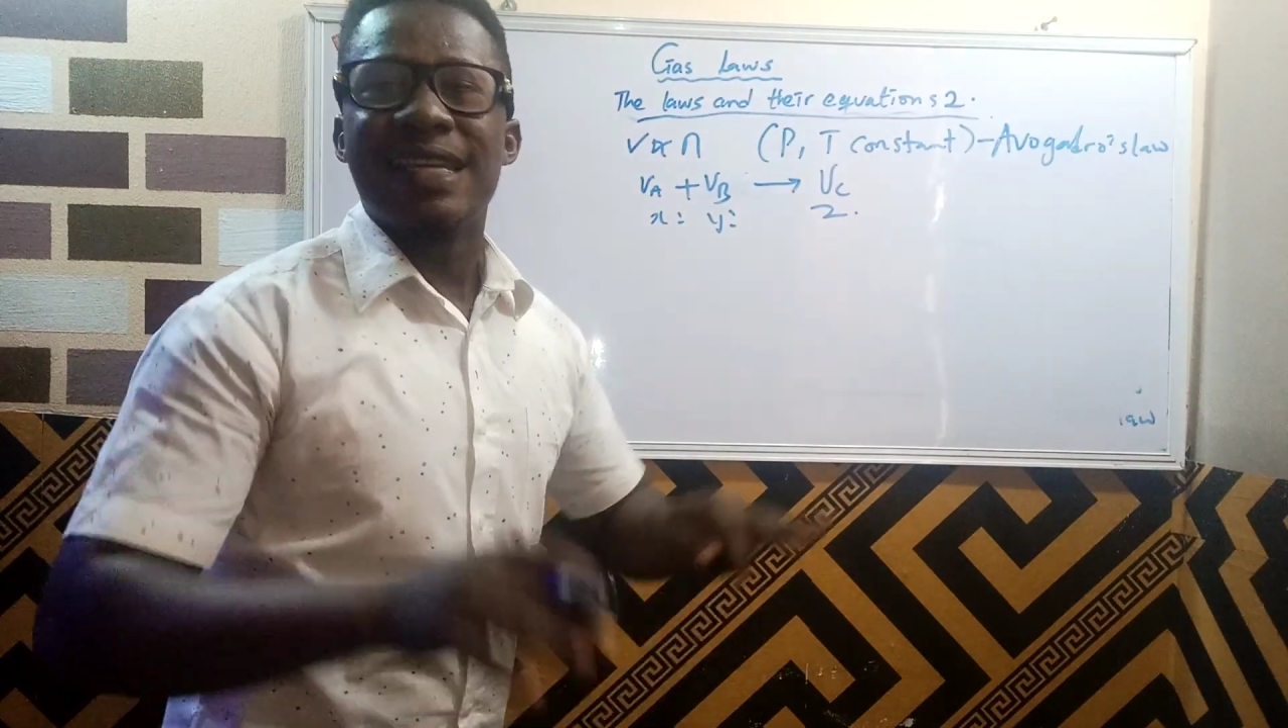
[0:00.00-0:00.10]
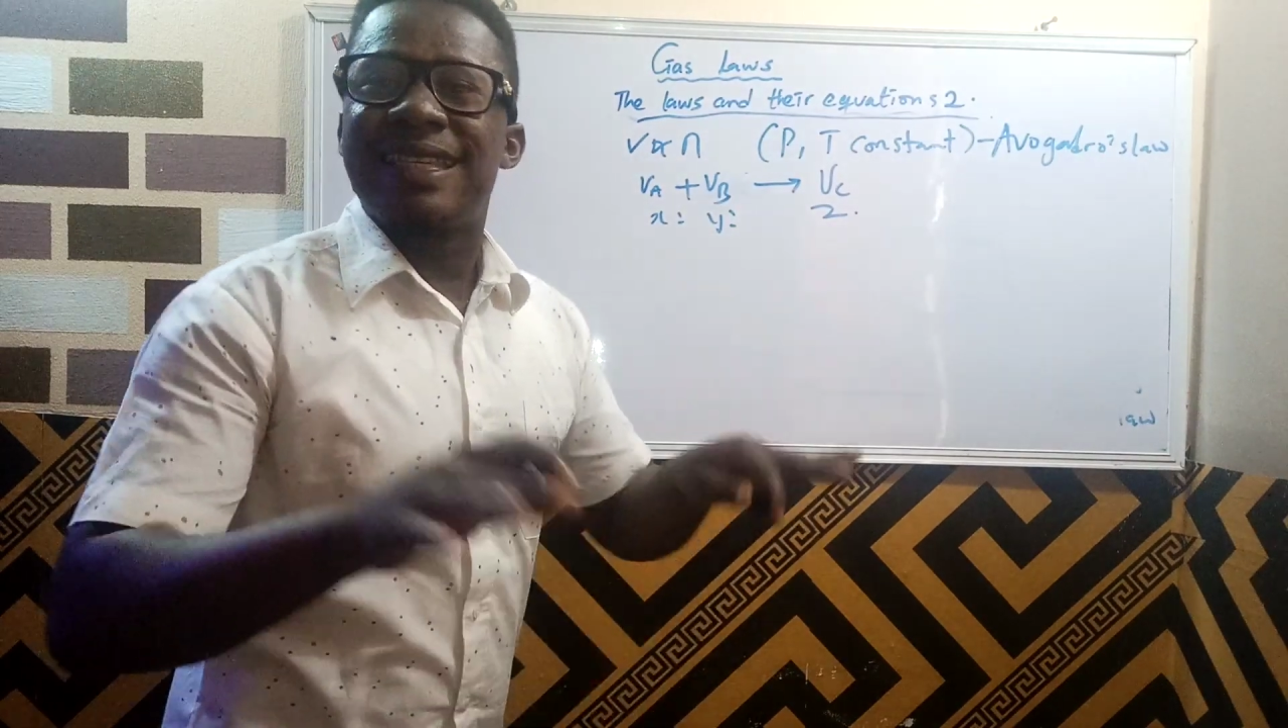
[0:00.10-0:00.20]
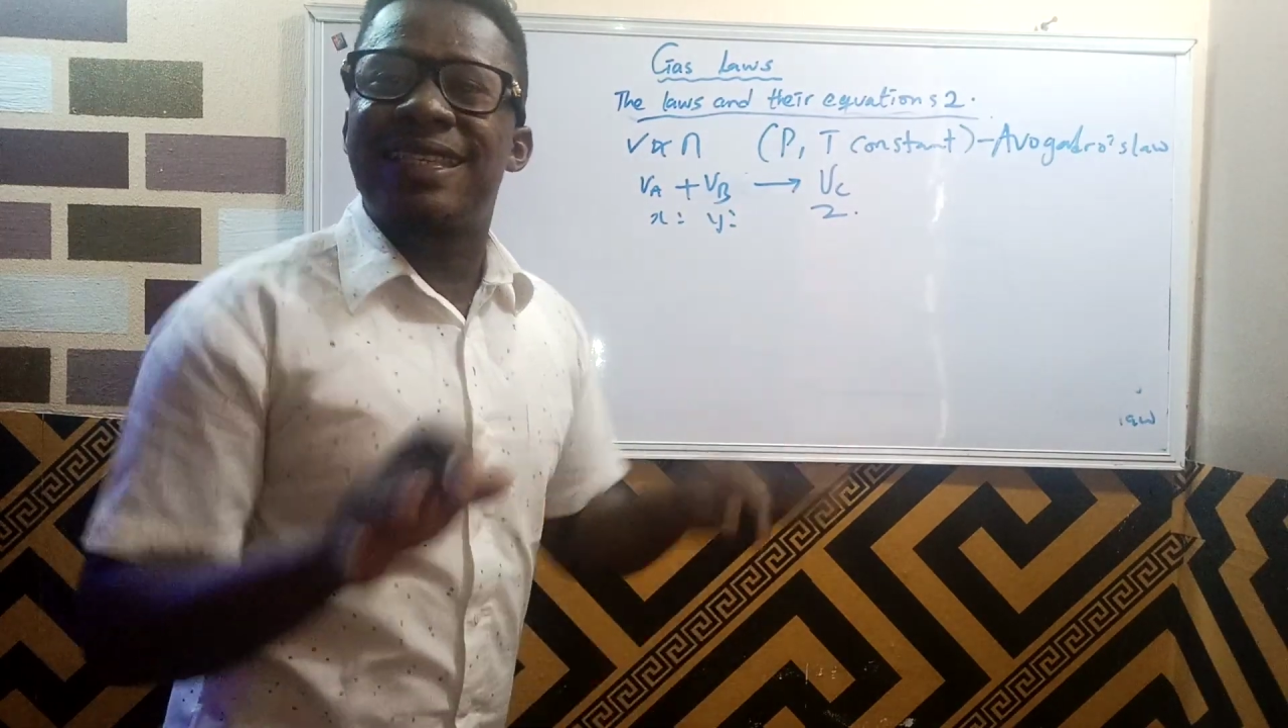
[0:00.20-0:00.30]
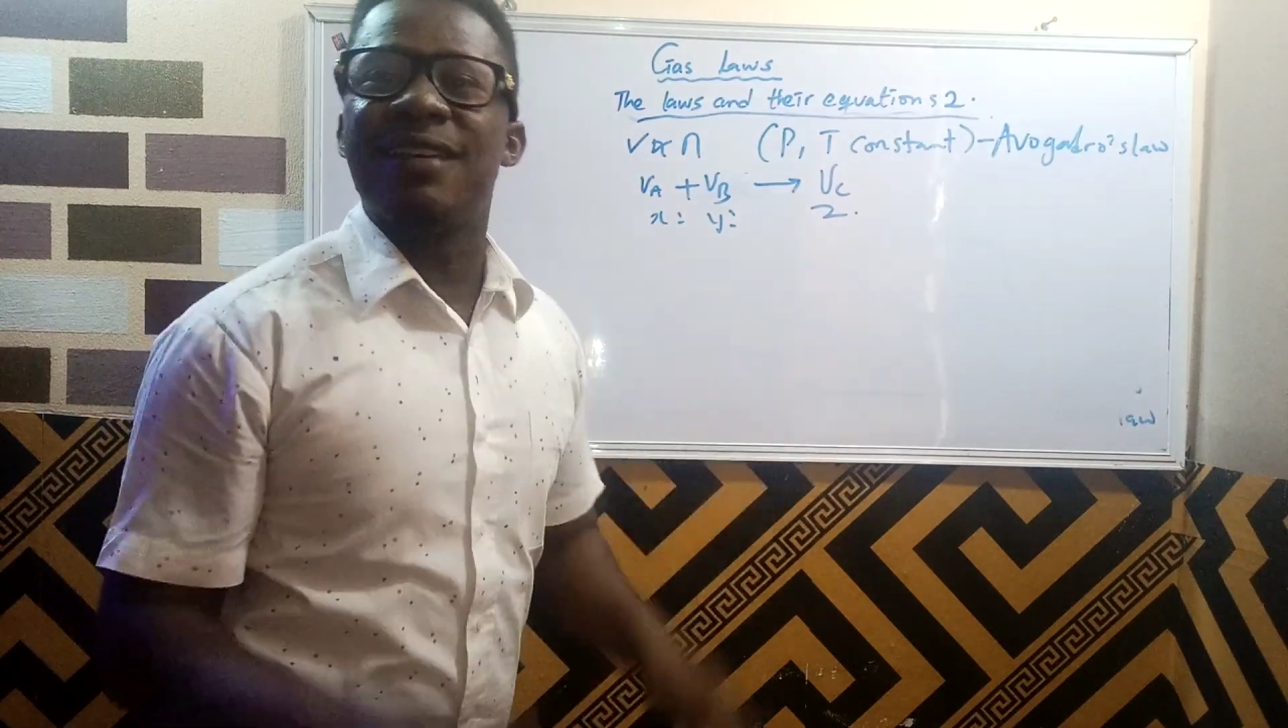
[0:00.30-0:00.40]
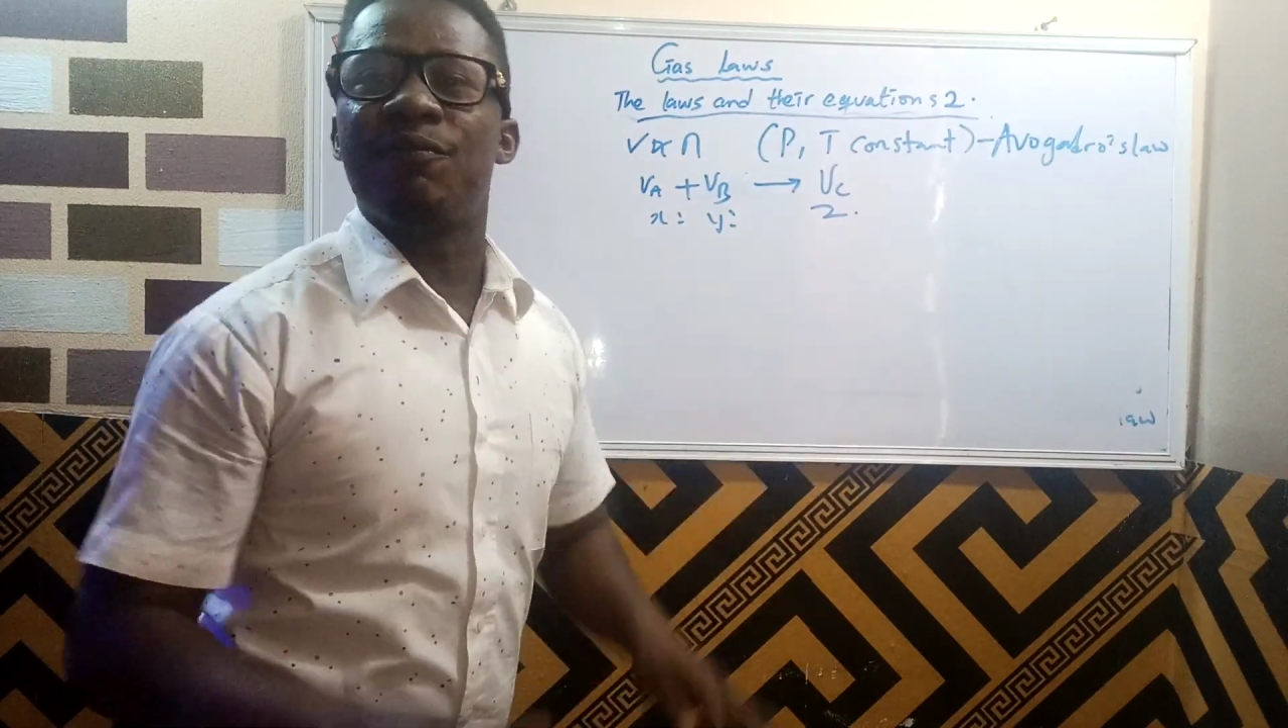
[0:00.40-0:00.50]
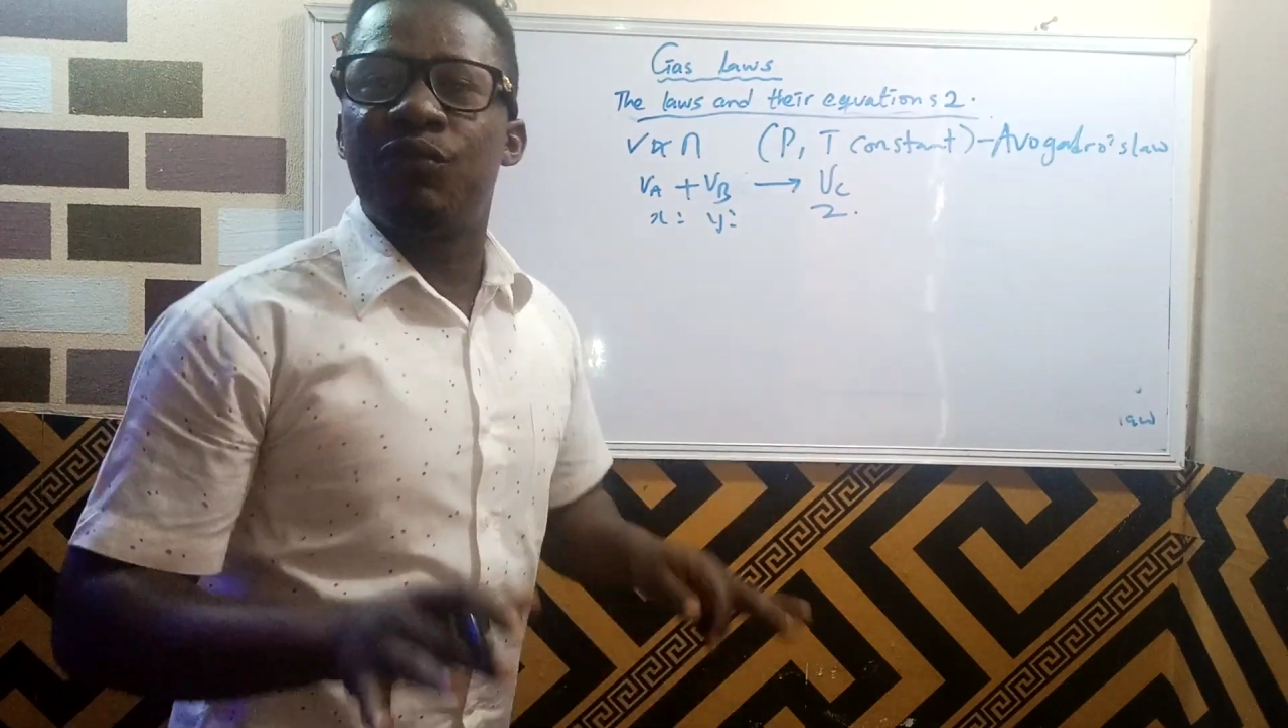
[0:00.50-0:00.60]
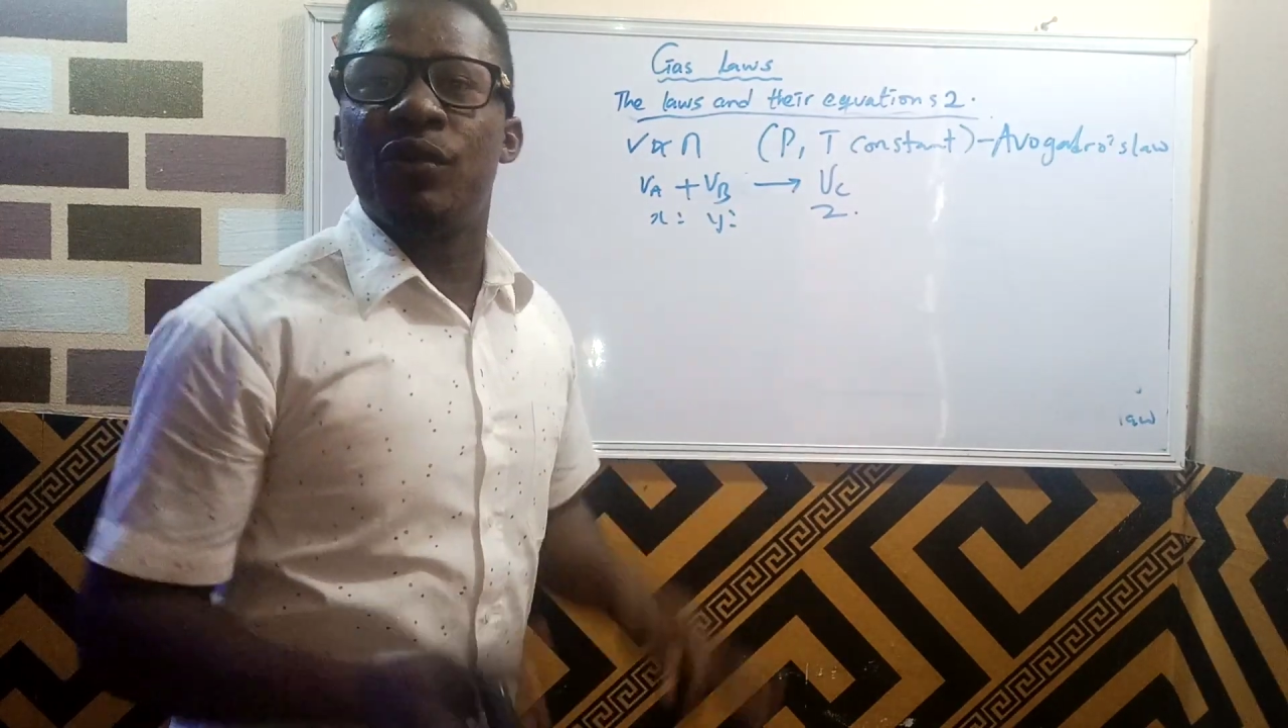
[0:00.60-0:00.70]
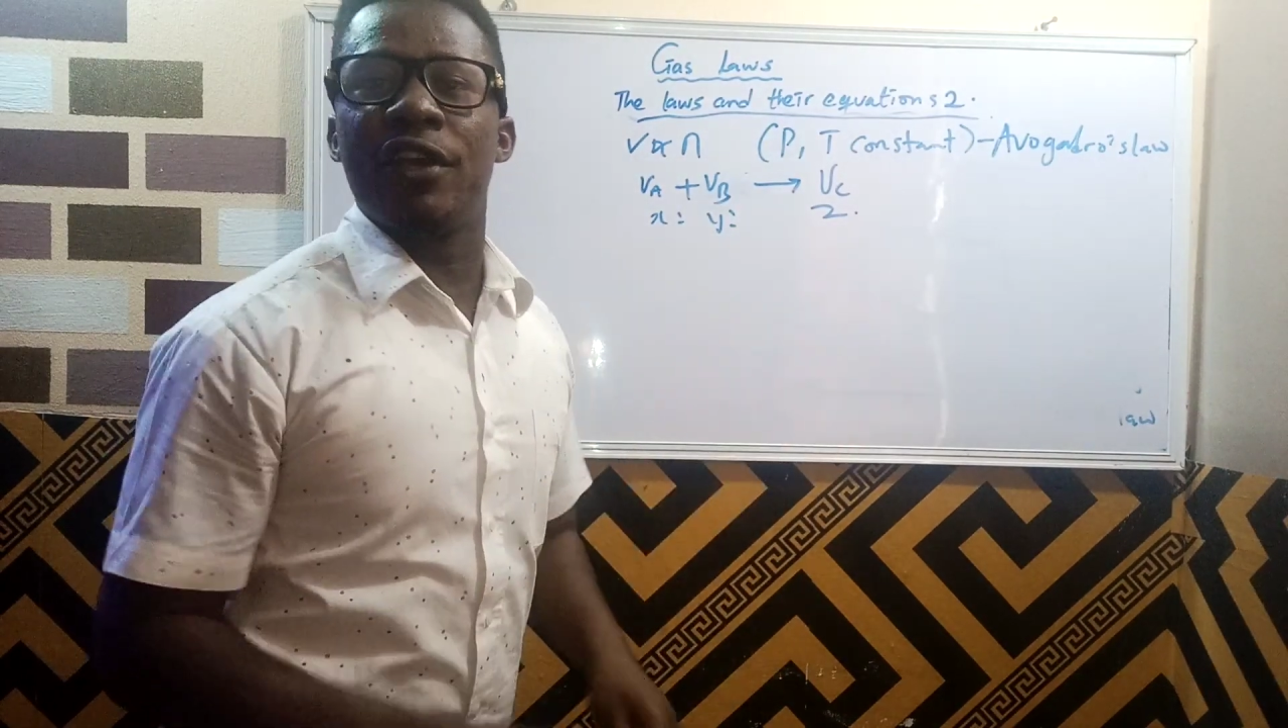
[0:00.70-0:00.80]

Simple